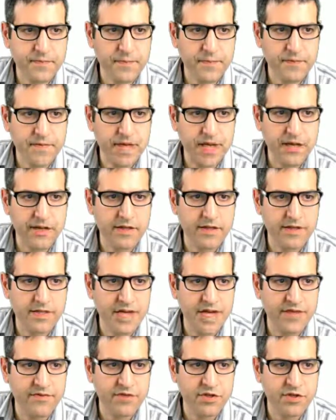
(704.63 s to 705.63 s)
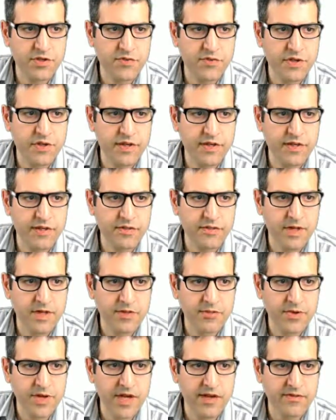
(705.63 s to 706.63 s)
and inside virtual link
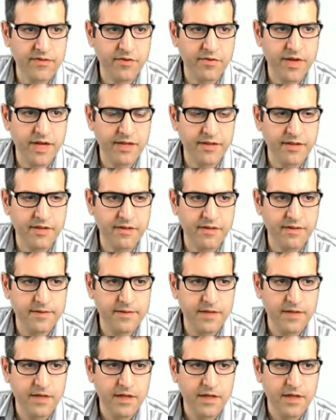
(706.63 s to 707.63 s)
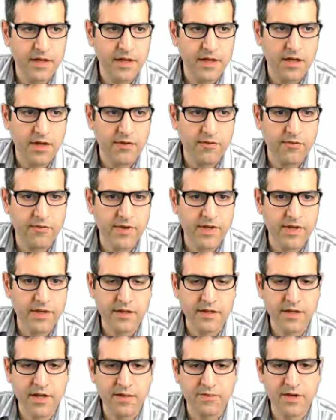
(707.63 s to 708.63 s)
that we have created, if
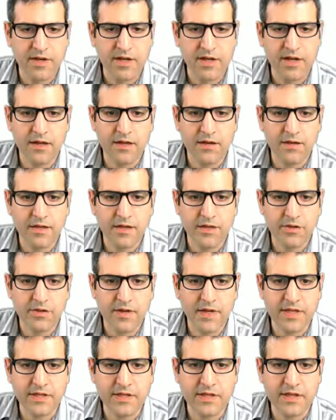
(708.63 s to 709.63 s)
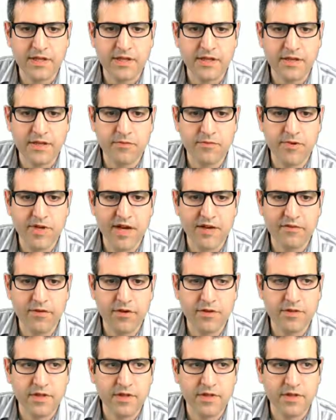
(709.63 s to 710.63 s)
we double click on it, you can see here we have
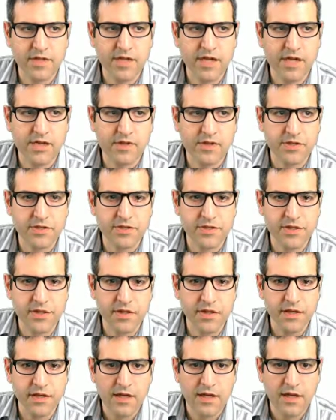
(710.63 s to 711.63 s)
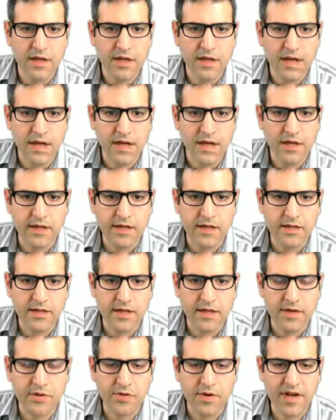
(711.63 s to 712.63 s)
authentication, and
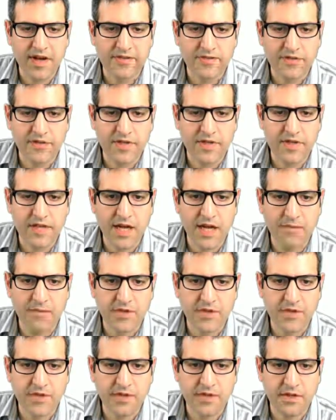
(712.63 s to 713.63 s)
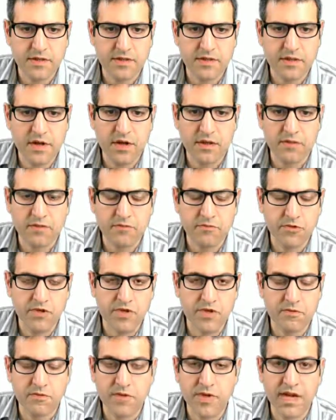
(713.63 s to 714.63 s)
you have 3 types. None,
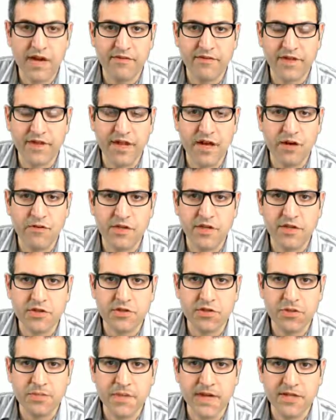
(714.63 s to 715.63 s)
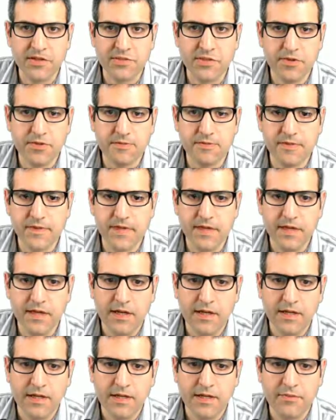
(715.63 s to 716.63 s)
which we have it now, there is no password.
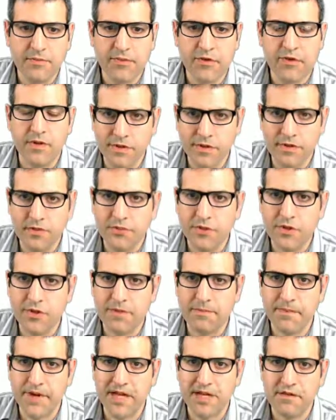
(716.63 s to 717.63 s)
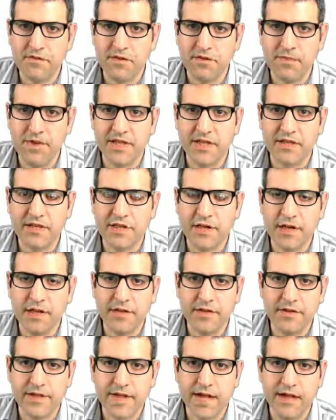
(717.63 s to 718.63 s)
Simple, you put a password but it's
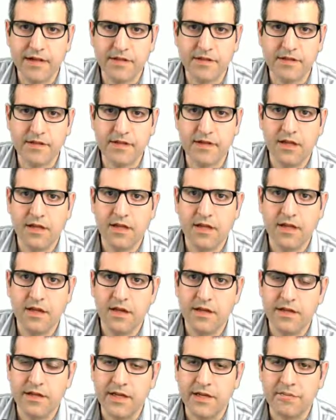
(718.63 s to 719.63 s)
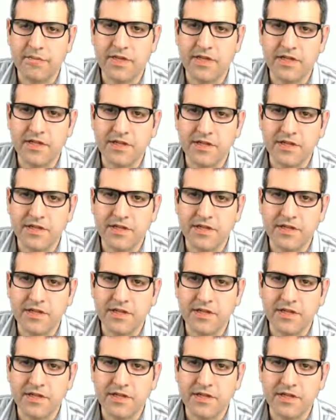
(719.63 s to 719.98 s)
clear text, that means it's